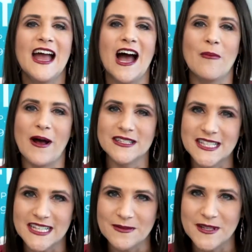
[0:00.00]
About
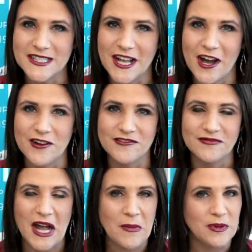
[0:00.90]
6 months ago, a
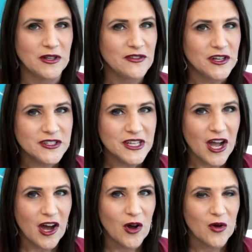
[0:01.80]
couple of years
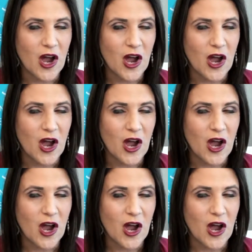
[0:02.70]
ago,